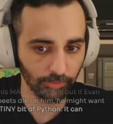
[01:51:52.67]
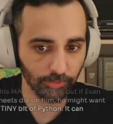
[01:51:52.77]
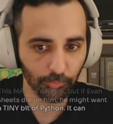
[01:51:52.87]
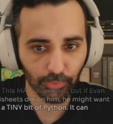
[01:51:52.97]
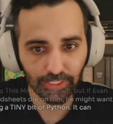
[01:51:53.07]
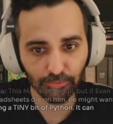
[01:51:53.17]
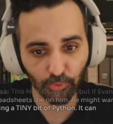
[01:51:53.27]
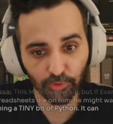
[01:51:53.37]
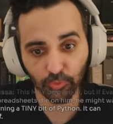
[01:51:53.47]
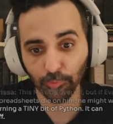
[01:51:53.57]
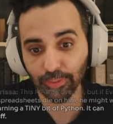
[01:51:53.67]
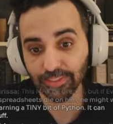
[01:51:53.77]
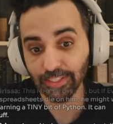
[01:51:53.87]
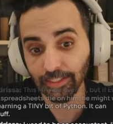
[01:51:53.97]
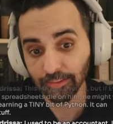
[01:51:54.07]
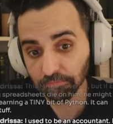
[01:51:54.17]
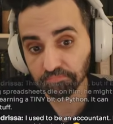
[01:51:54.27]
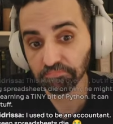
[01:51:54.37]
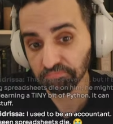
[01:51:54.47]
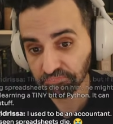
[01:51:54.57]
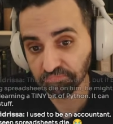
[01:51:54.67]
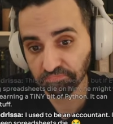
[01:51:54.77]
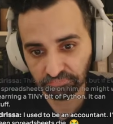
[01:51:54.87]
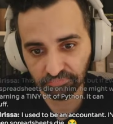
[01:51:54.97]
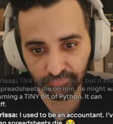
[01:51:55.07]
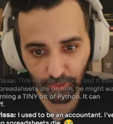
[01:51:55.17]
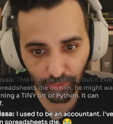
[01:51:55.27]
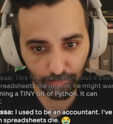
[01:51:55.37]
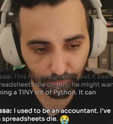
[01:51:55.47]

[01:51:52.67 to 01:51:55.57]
But D44 plus 10, okay.